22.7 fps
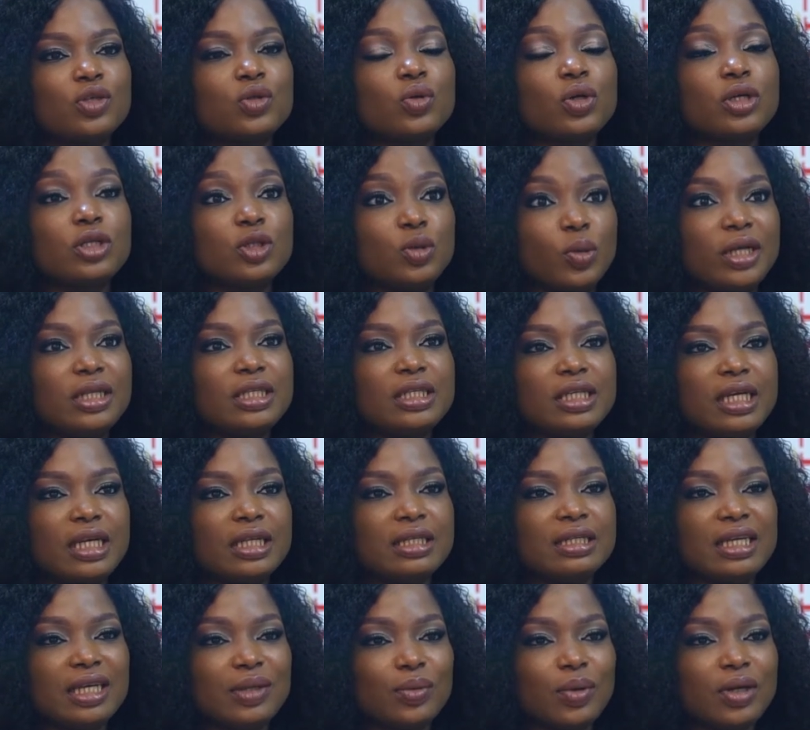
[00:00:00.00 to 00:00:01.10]
So in
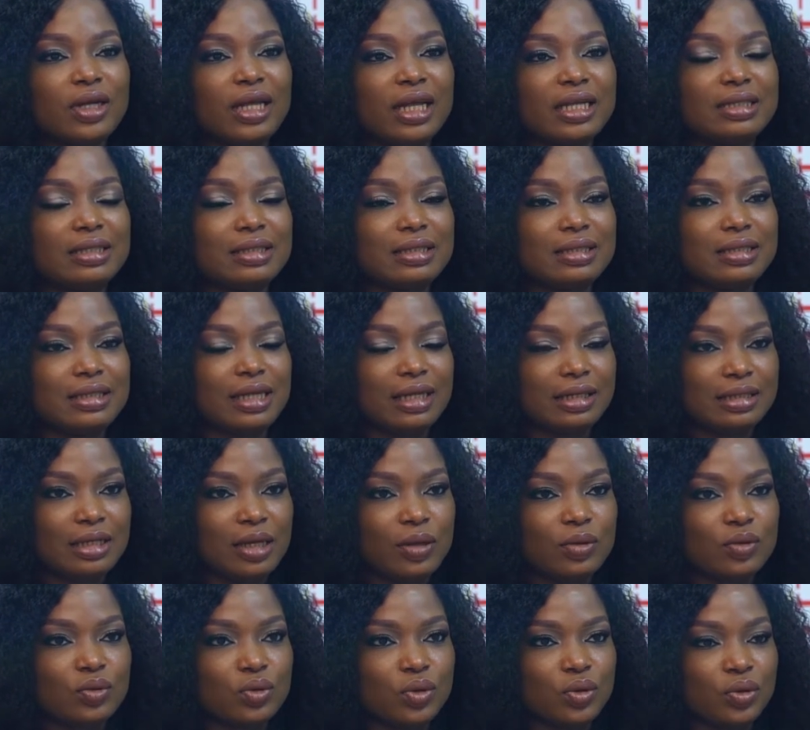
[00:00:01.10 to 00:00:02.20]
2018, when I sat
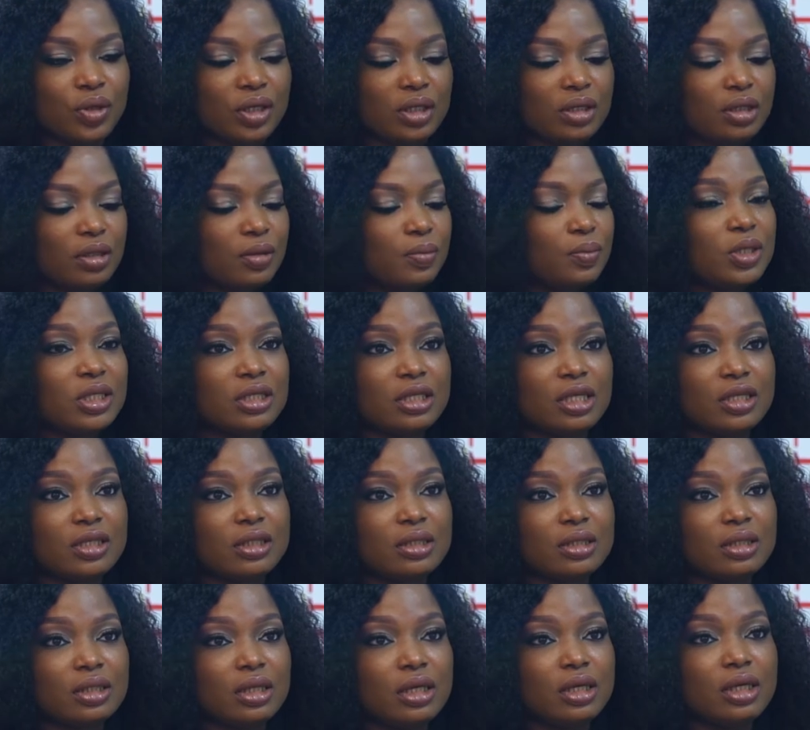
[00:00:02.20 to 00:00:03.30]
down to create the
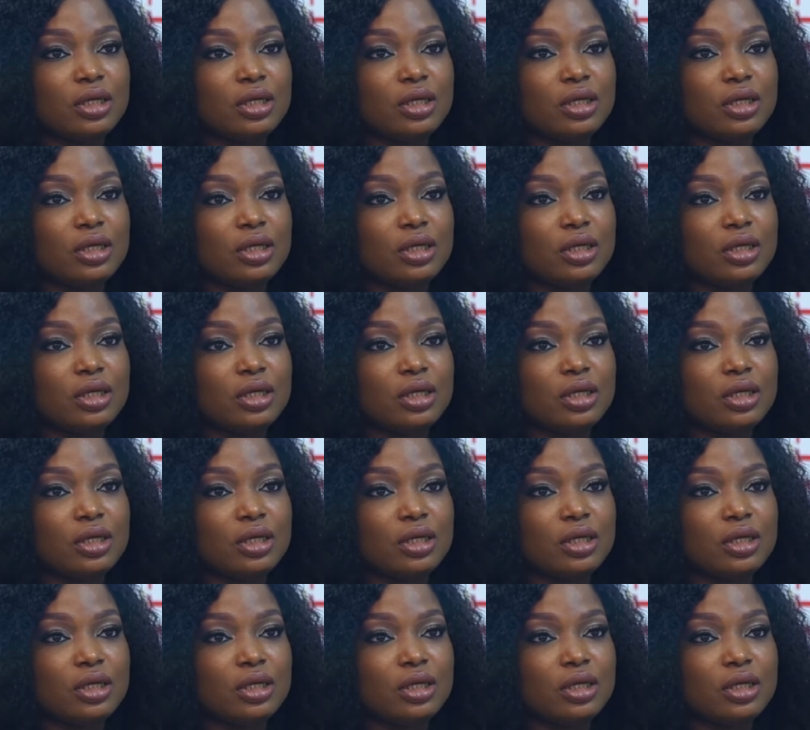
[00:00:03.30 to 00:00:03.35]
business